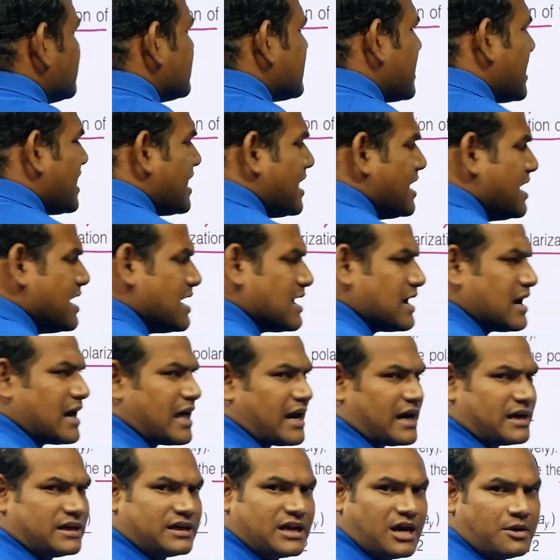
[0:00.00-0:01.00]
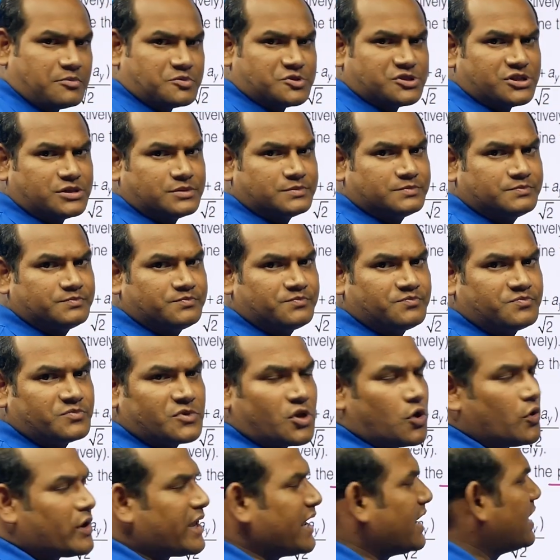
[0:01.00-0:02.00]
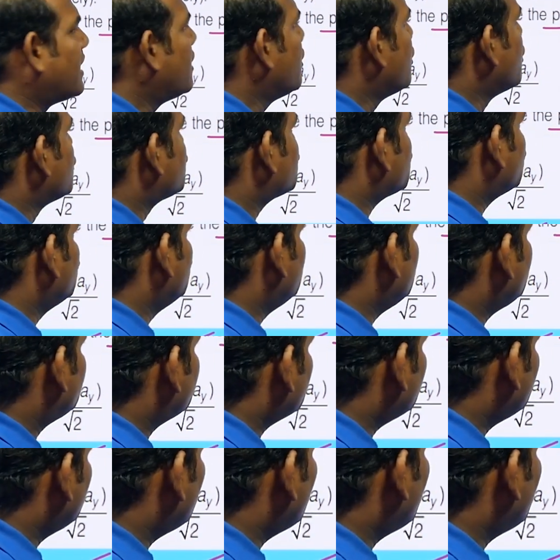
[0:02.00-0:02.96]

is the correct option. Okay, so you should